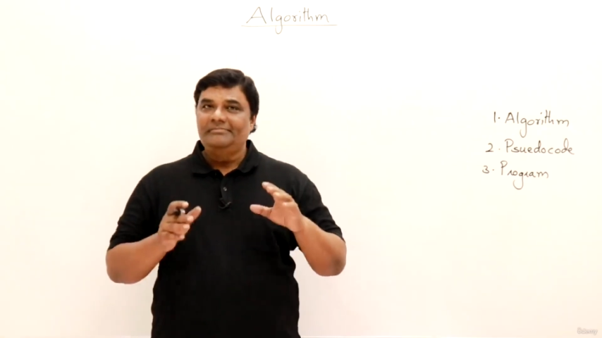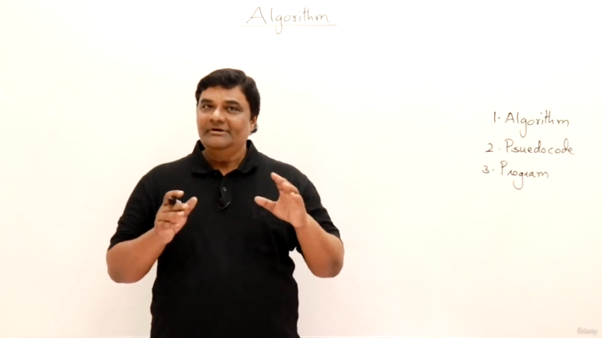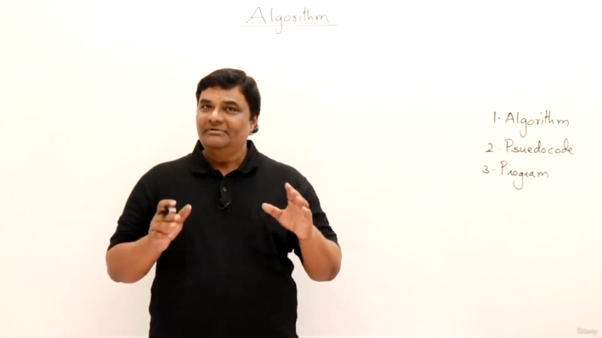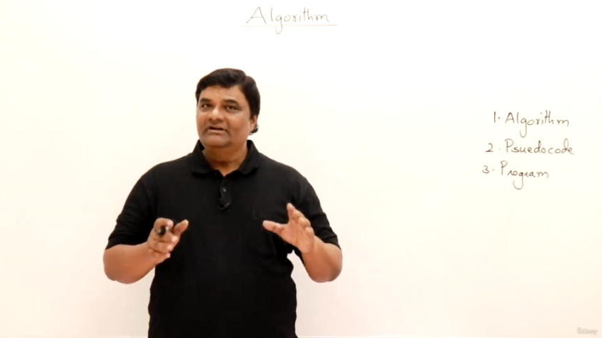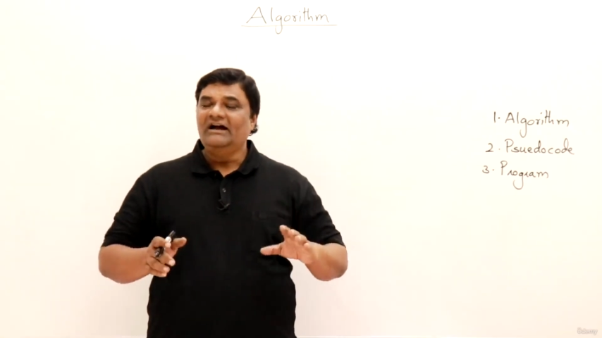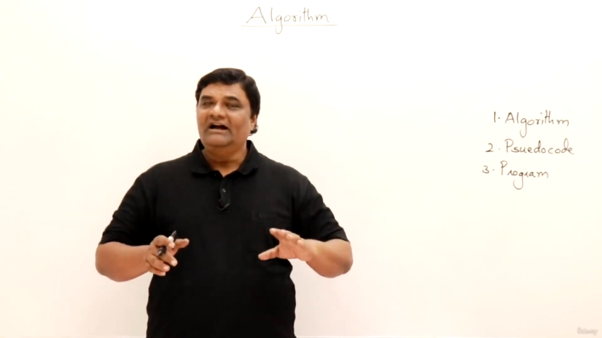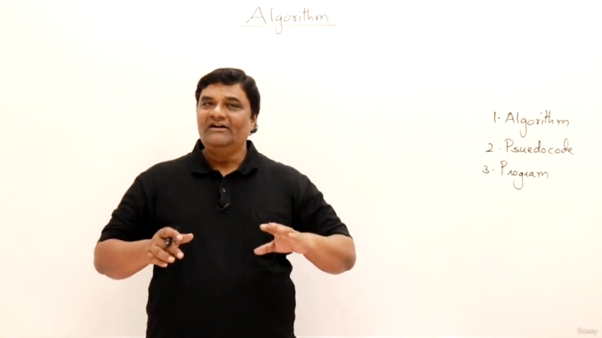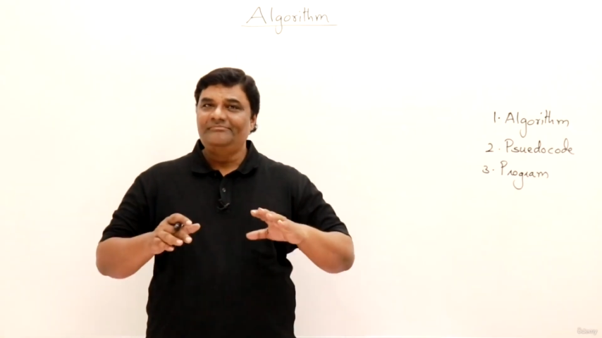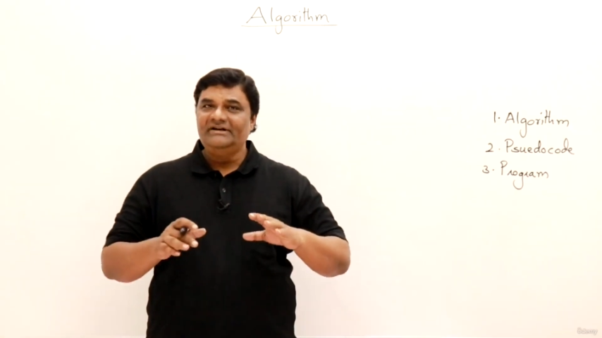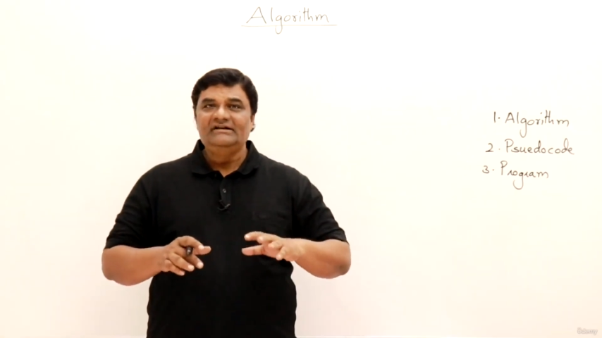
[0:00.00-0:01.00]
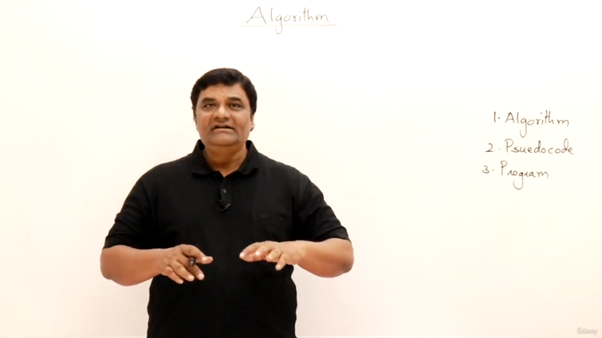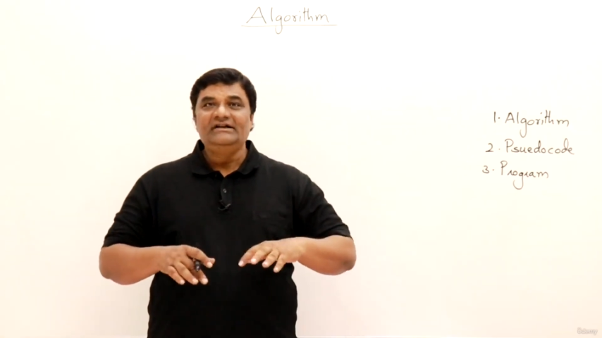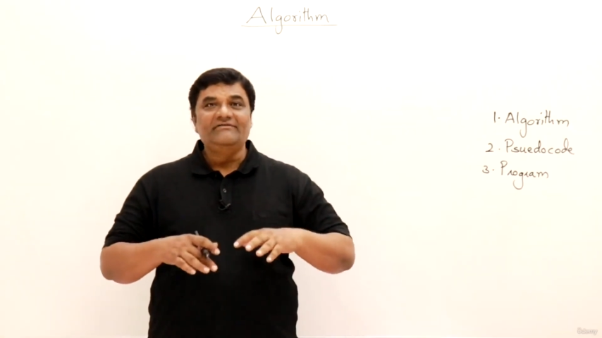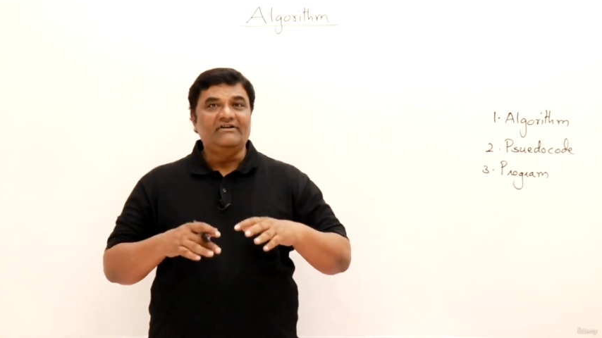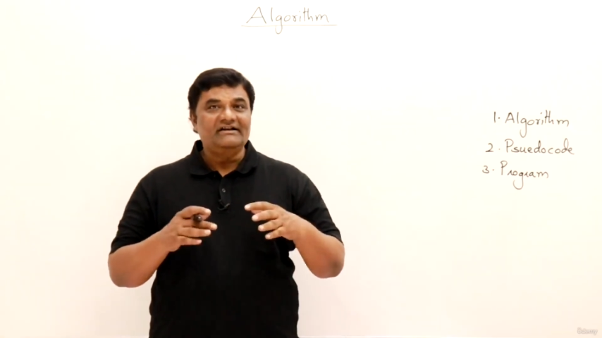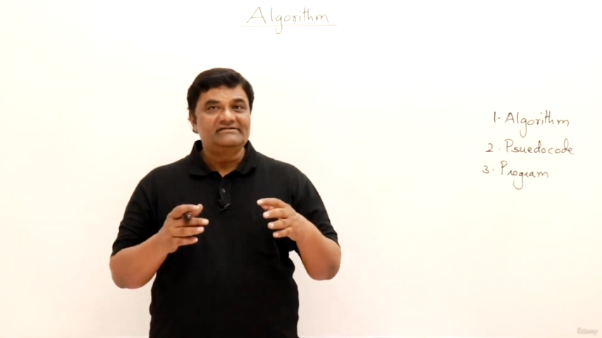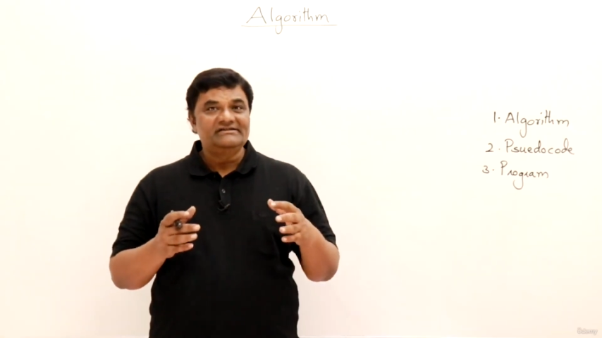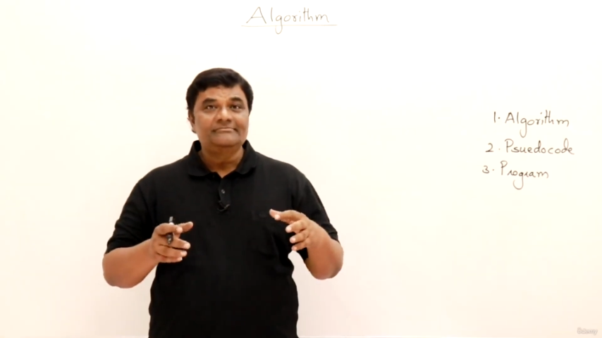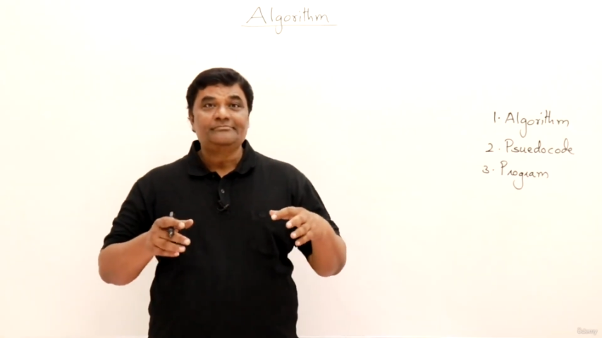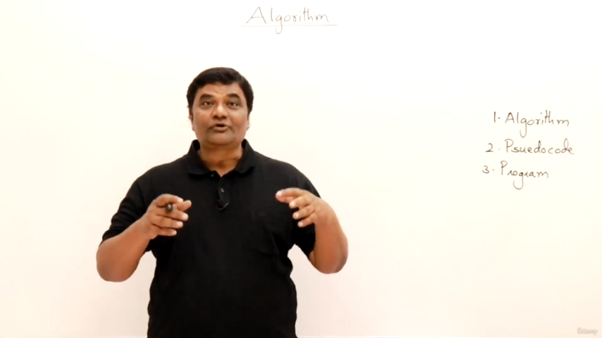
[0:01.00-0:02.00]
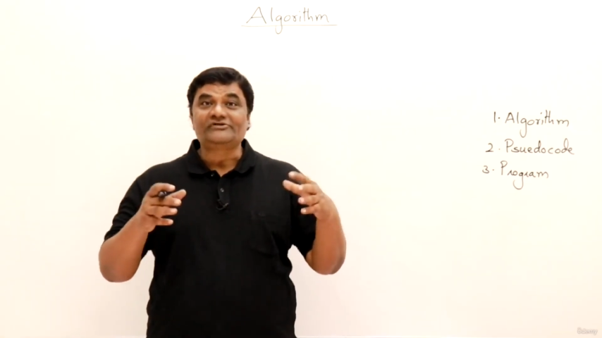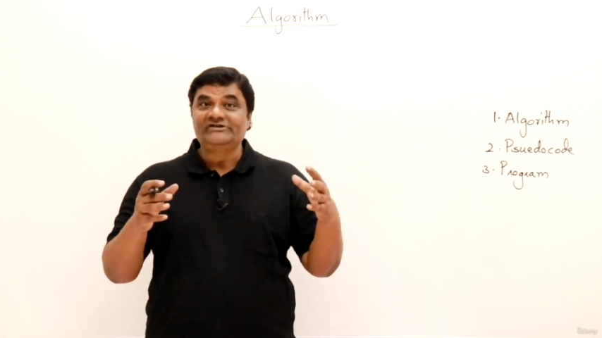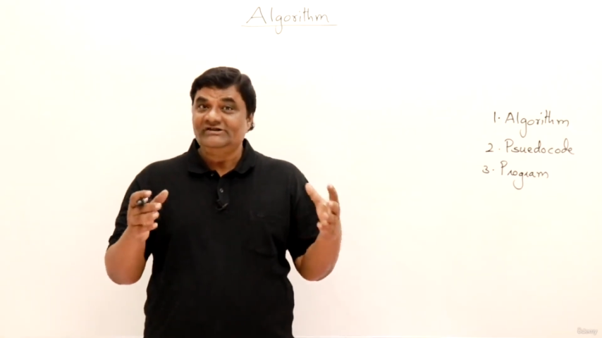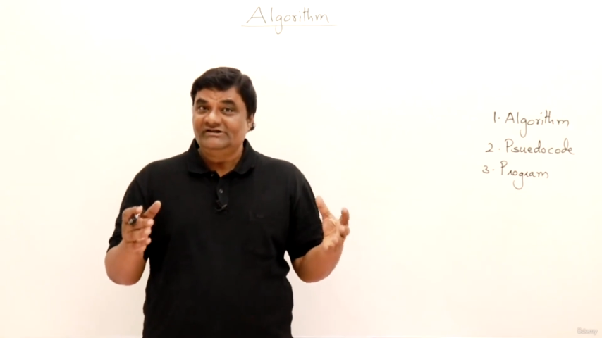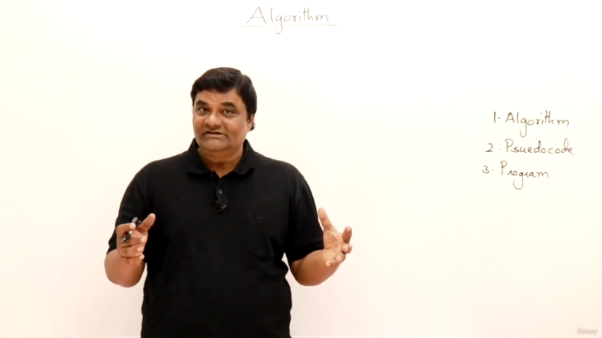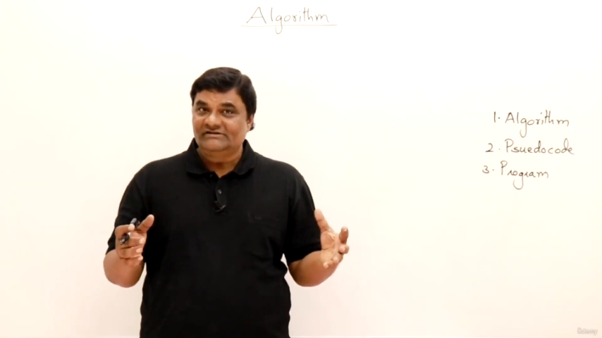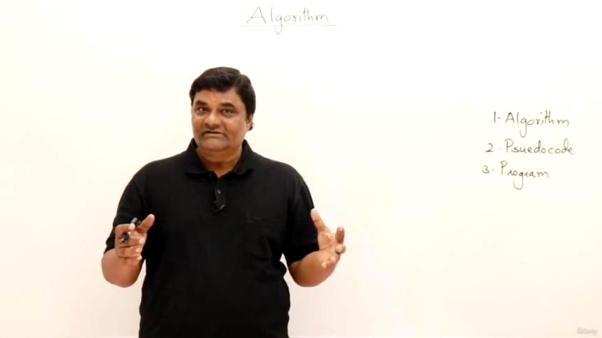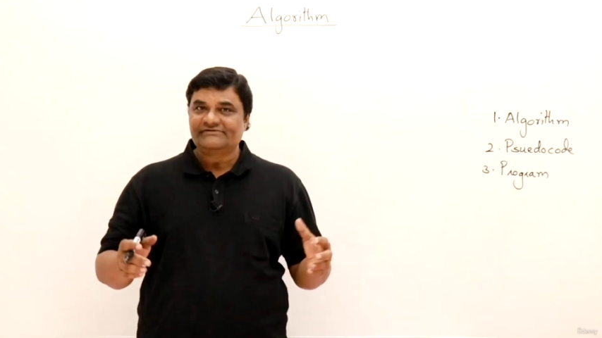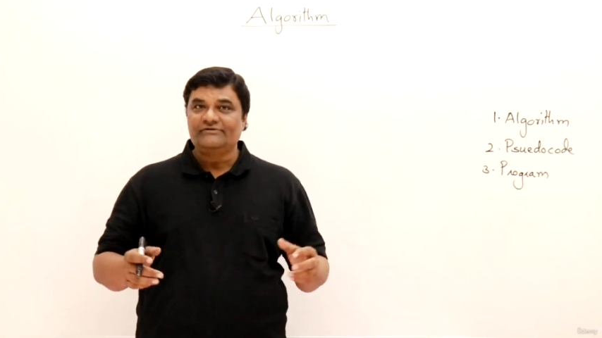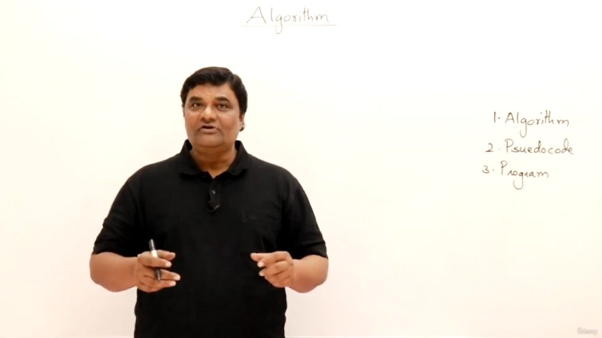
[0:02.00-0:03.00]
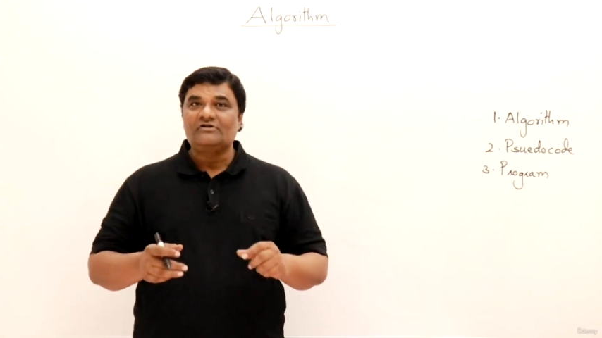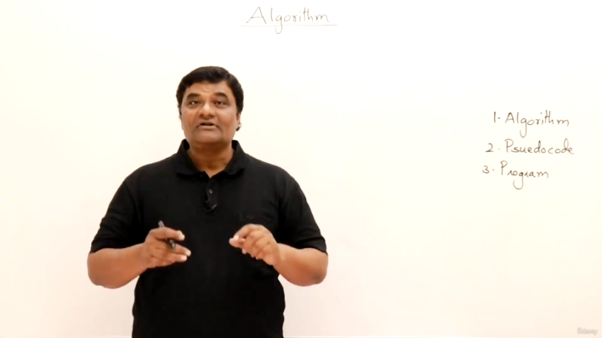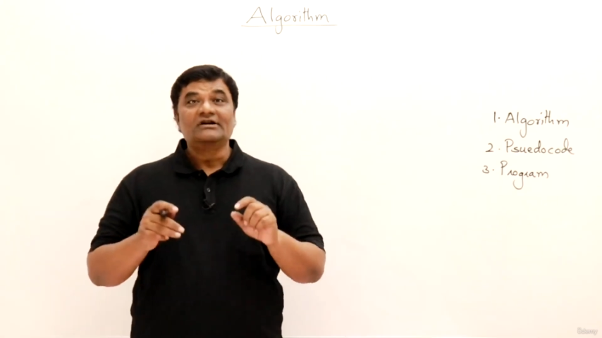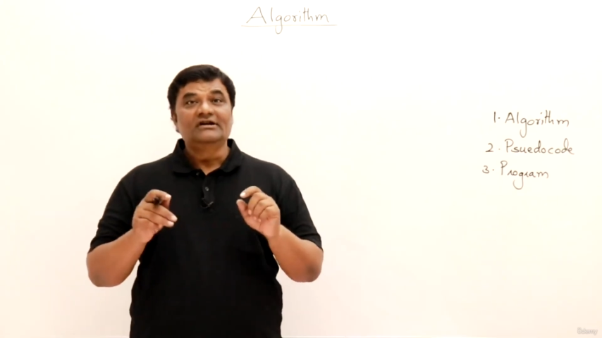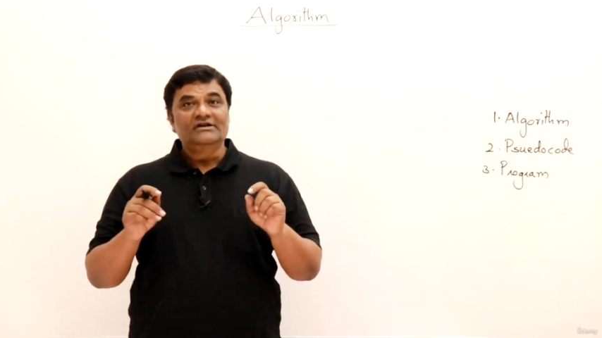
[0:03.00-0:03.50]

People have been devising procedures for